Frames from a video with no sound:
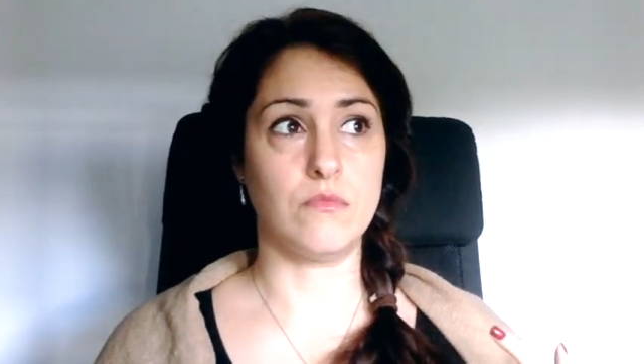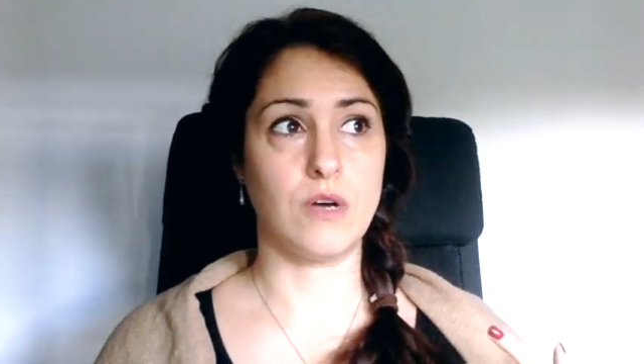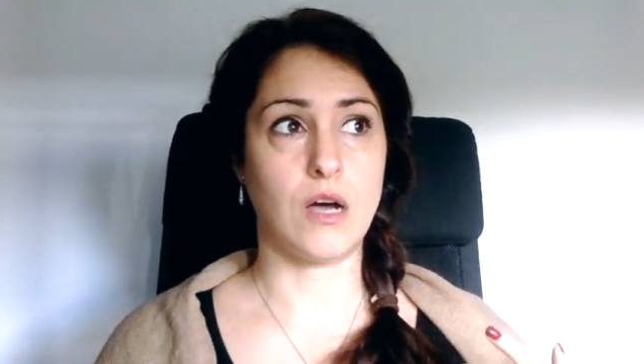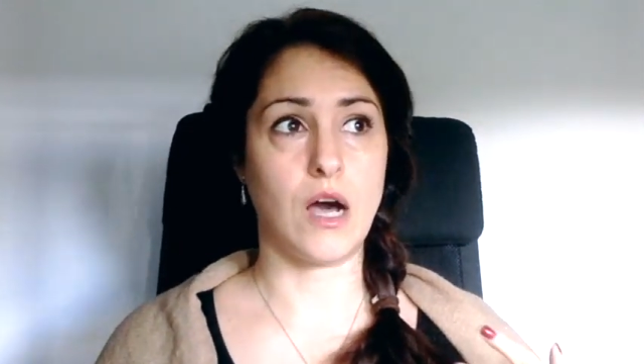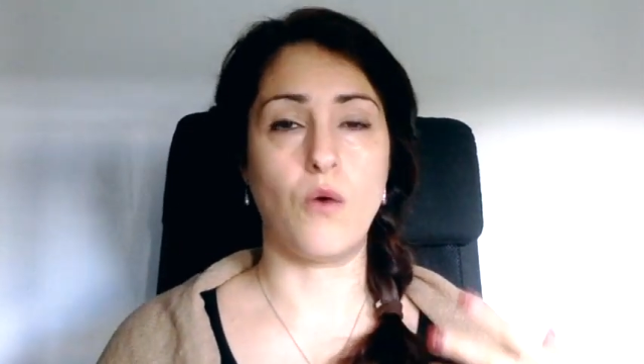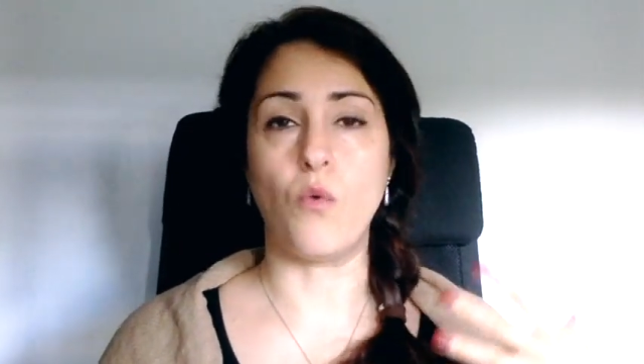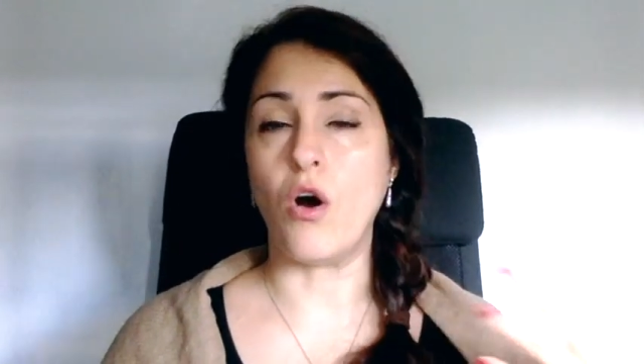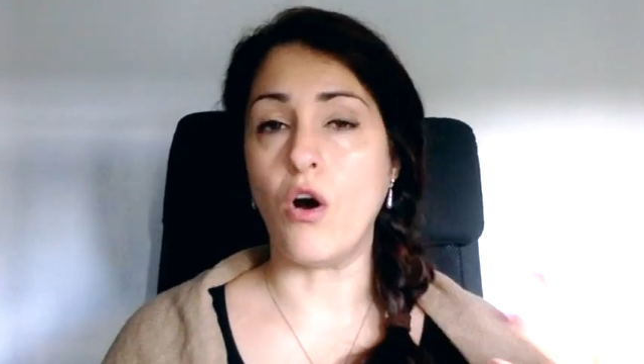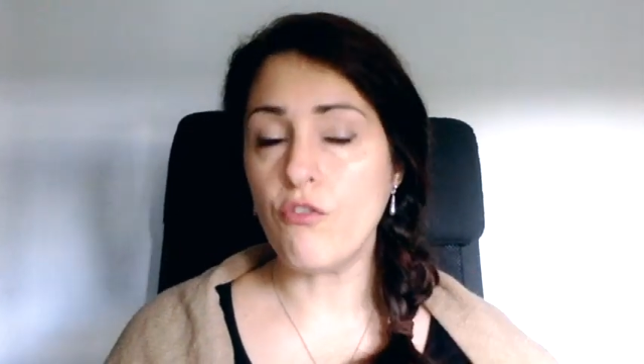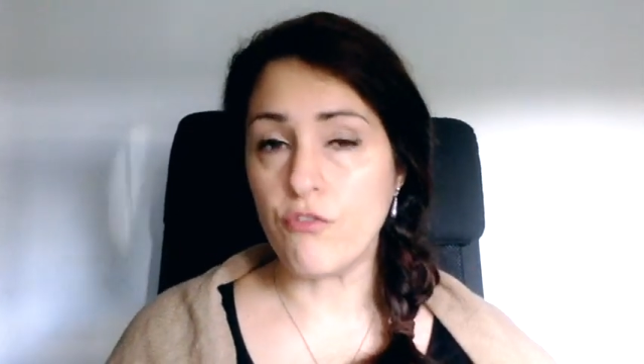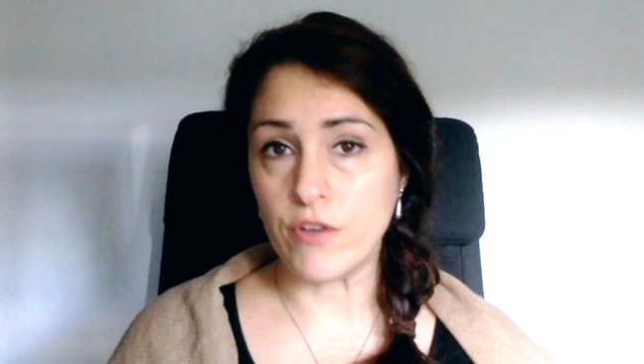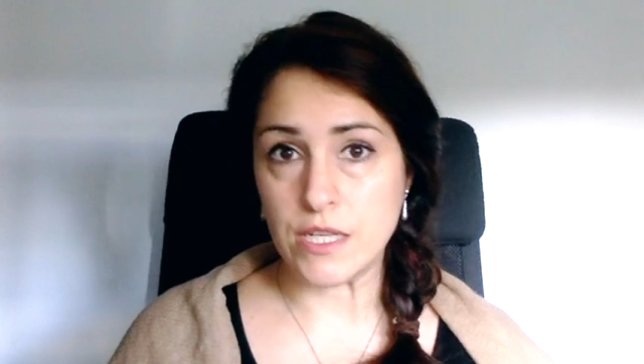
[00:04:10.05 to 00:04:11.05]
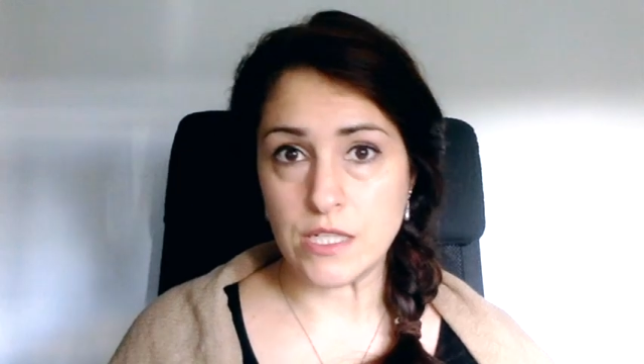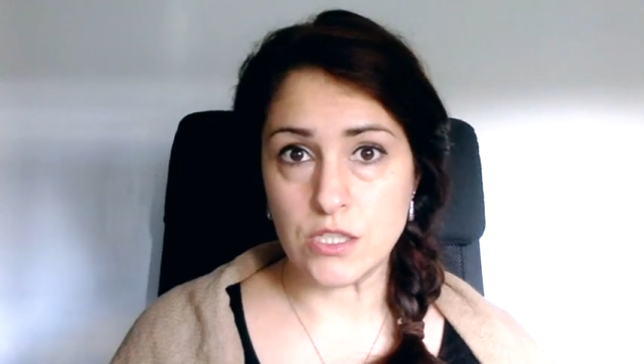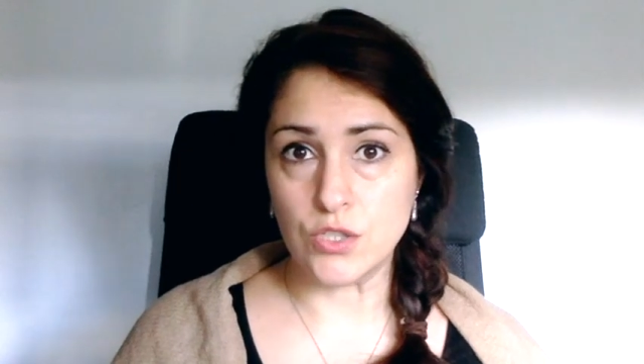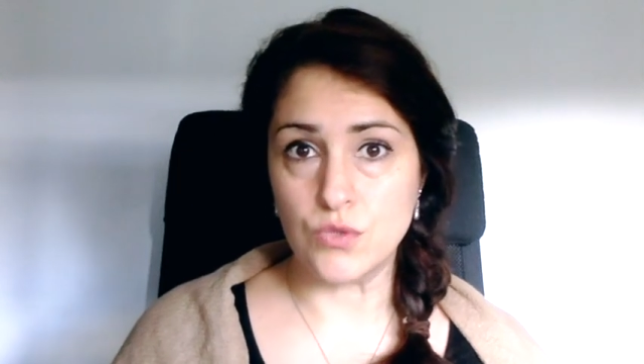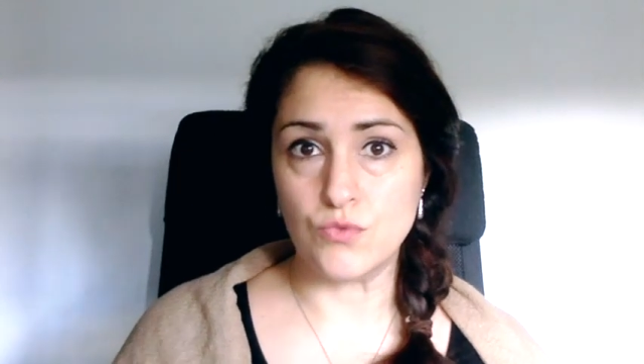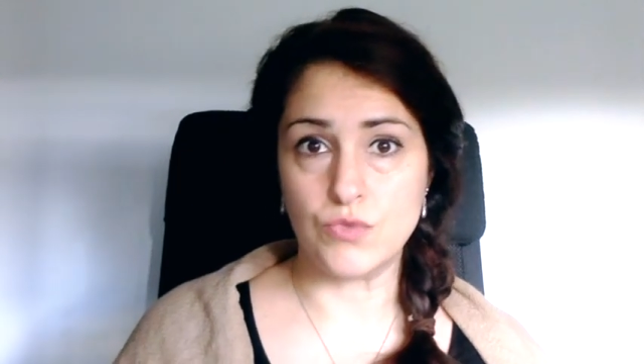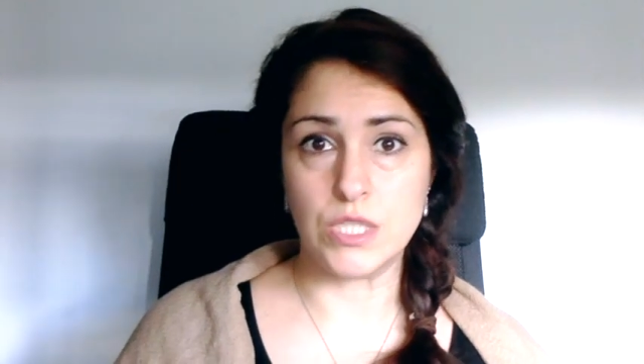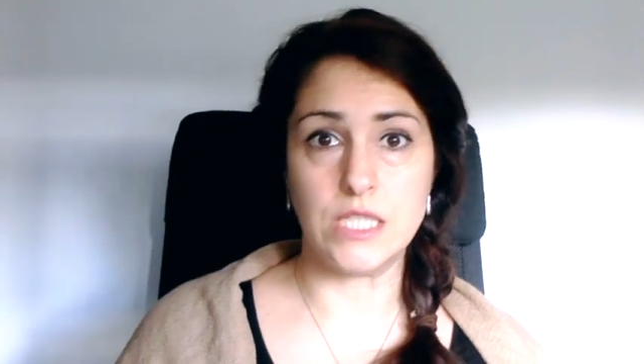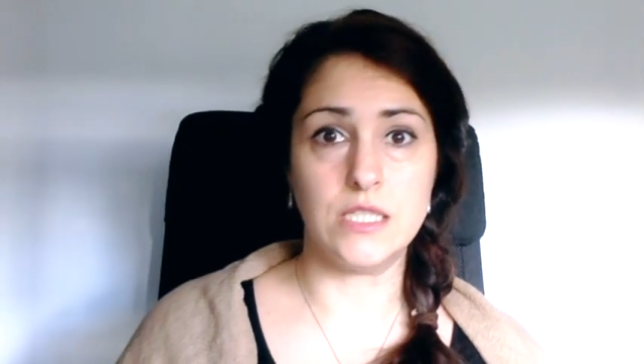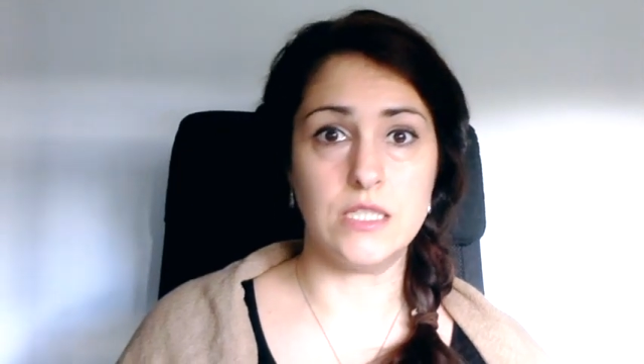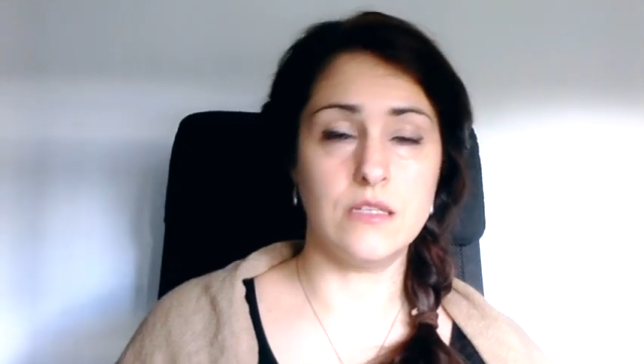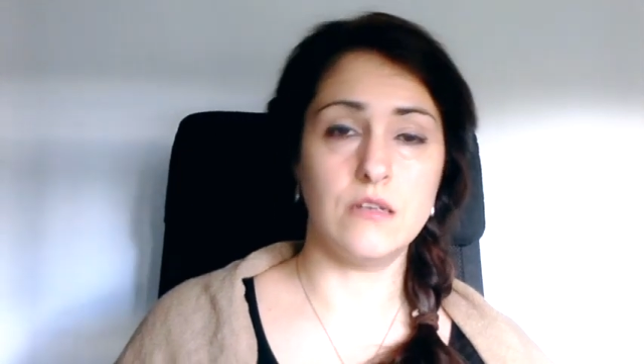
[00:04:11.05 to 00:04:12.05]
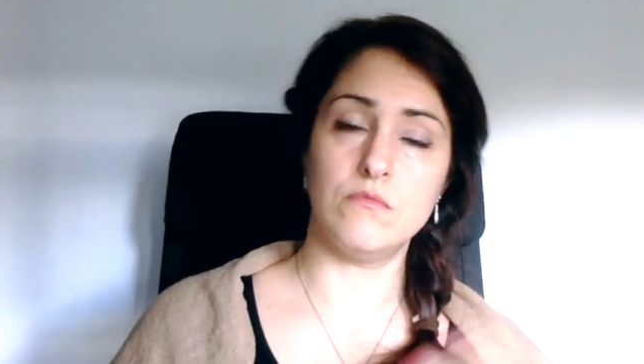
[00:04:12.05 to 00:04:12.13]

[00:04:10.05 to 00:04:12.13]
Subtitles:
how often you read